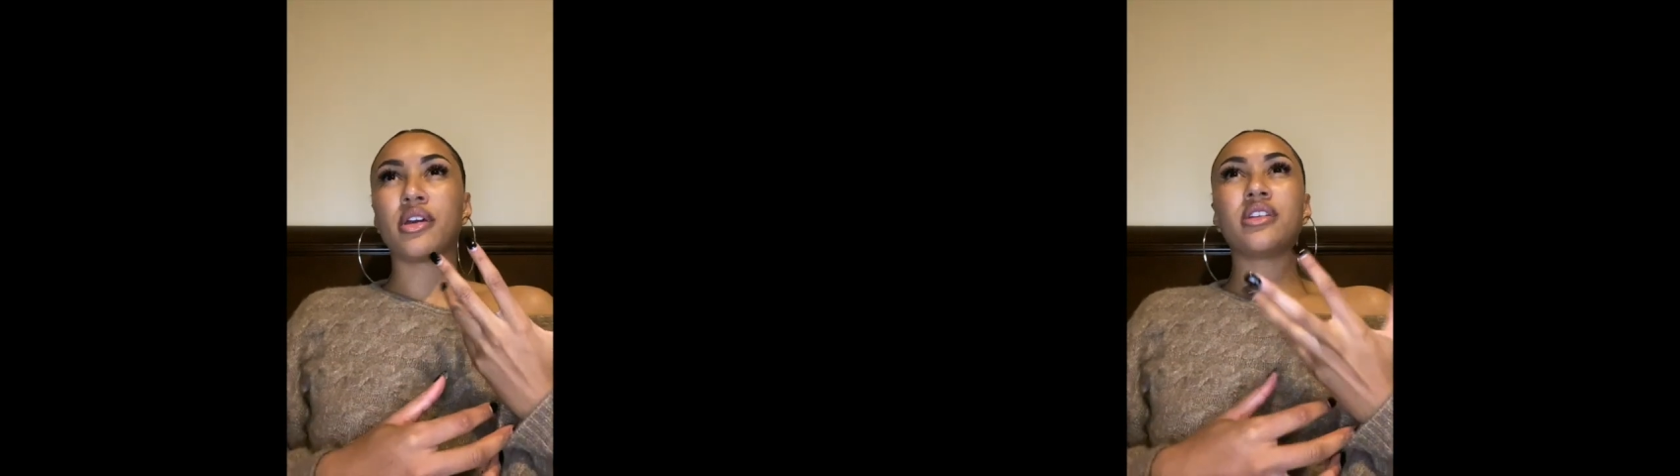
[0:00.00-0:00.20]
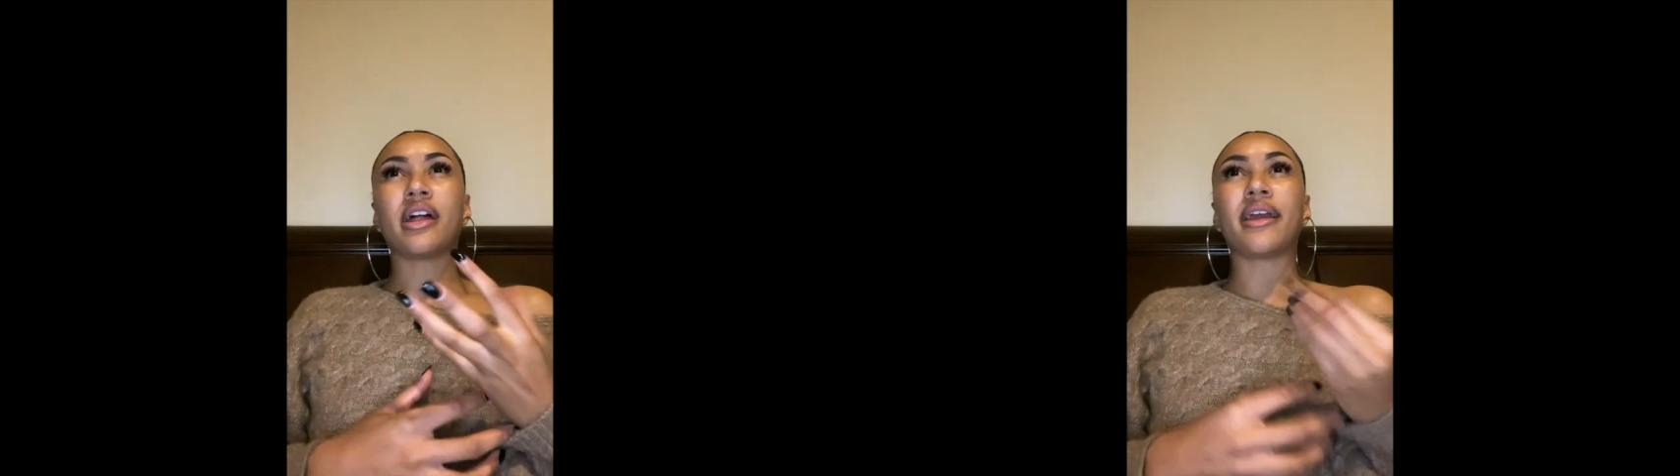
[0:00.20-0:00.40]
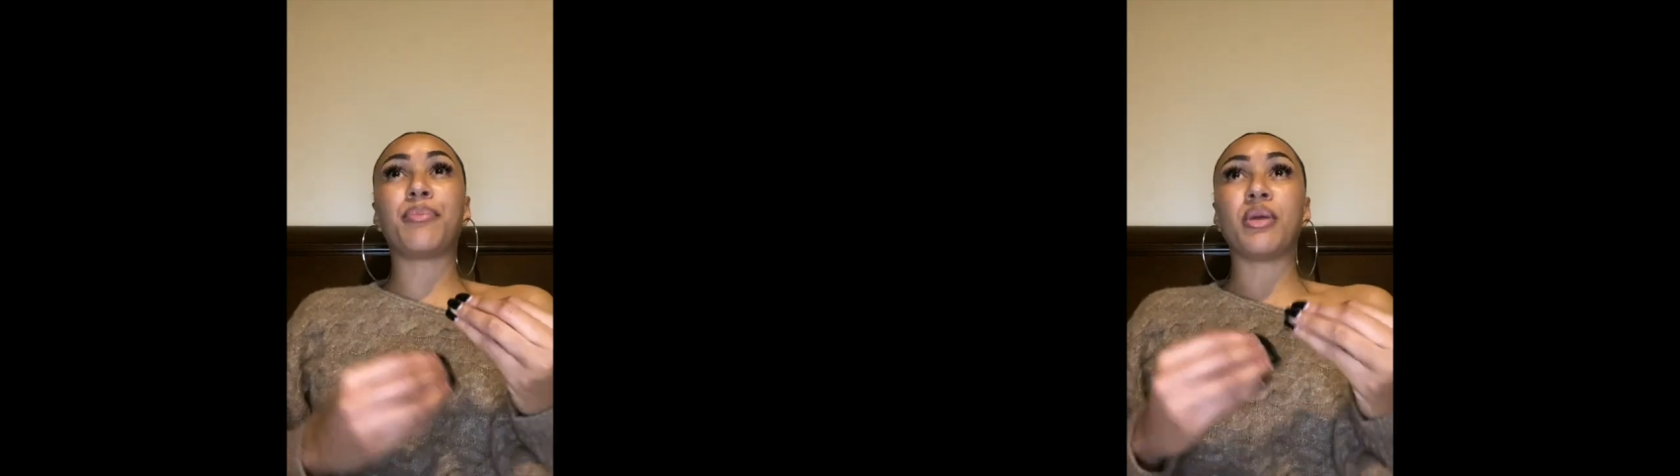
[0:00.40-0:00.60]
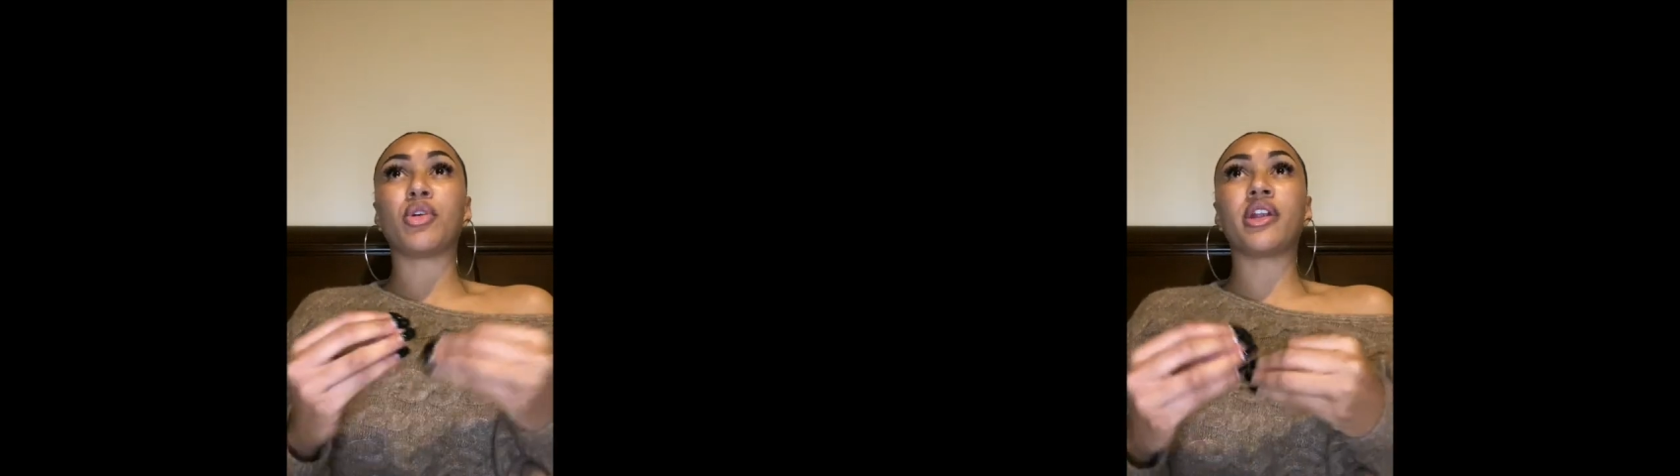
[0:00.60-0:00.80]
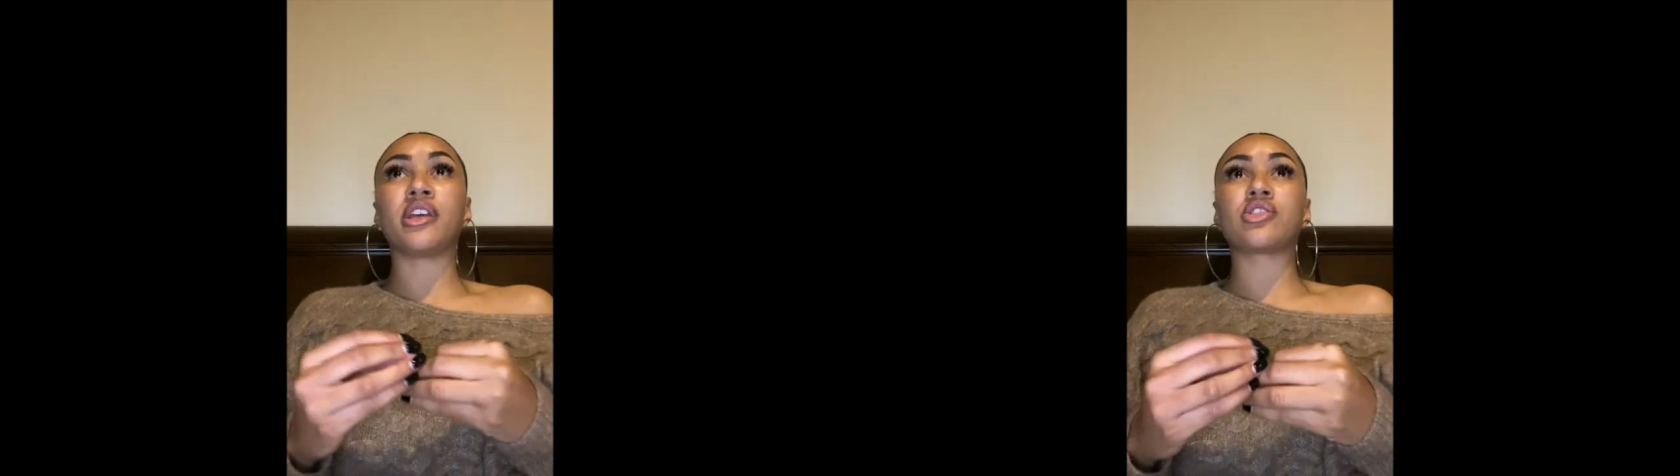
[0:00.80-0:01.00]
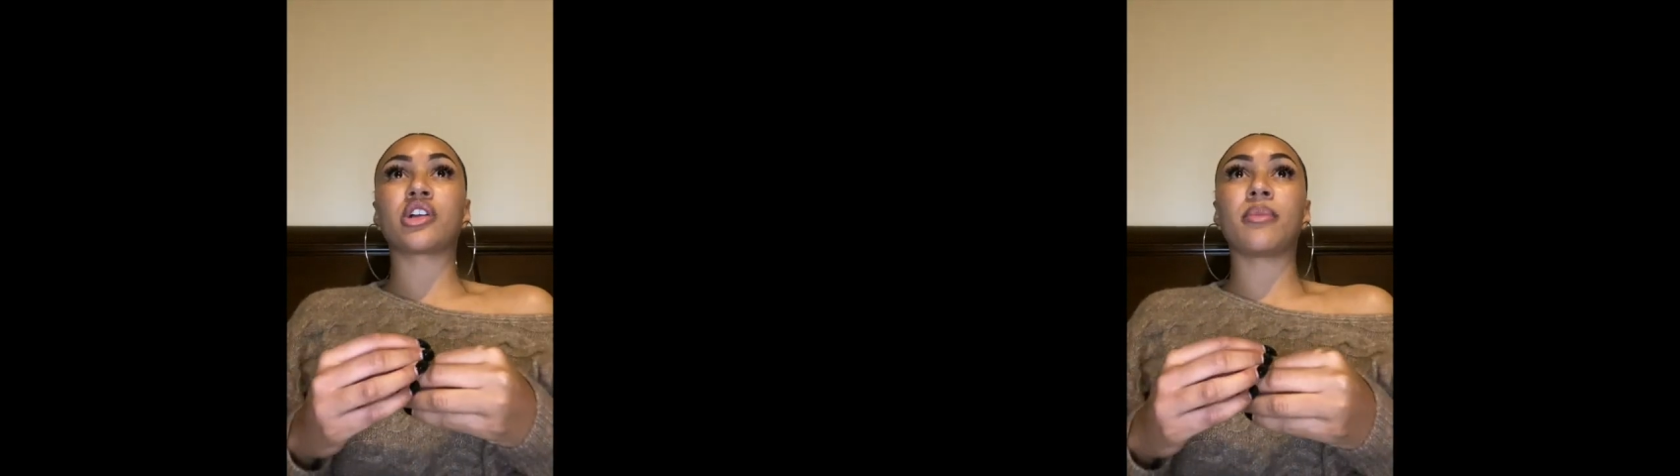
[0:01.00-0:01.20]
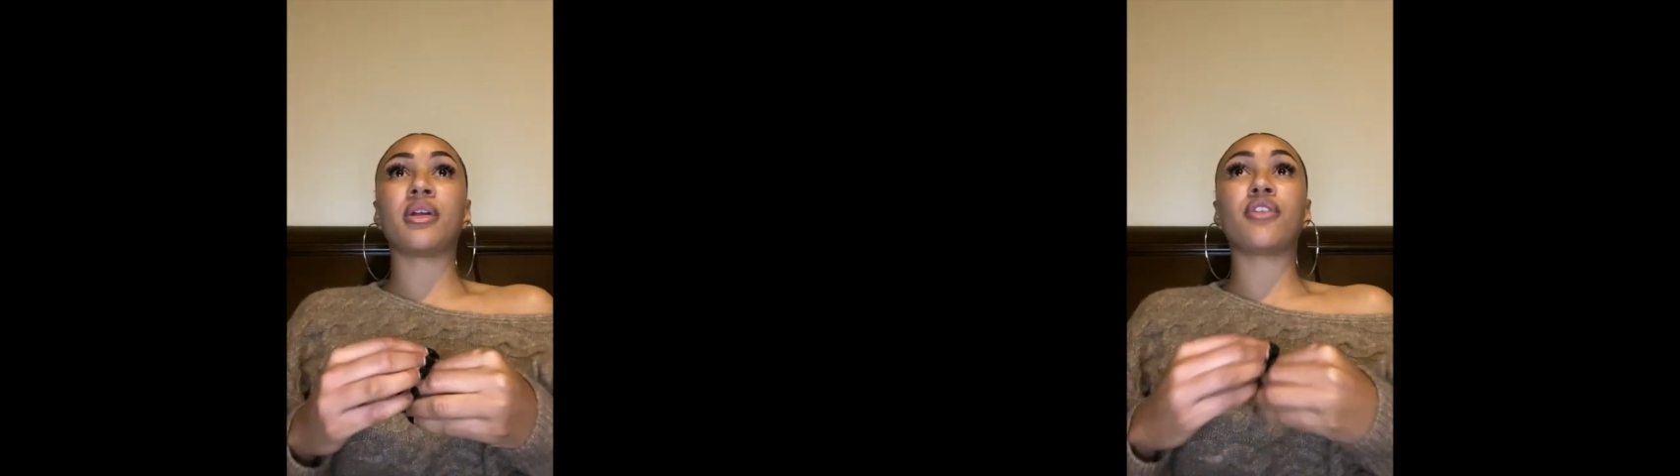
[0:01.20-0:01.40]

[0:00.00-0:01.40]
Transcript: like people on Instagram.